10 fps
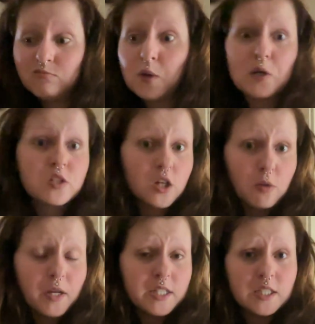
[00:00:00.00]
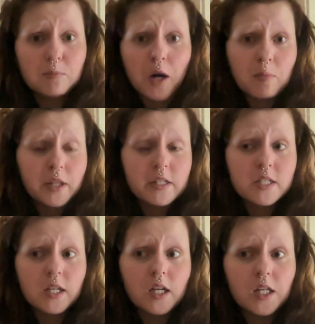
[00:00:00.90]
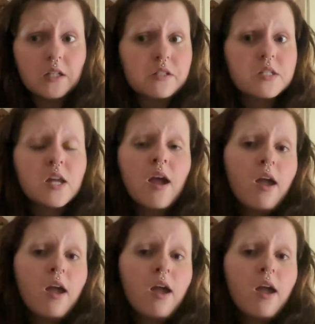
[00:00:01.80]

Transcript: posting all my Depop listings,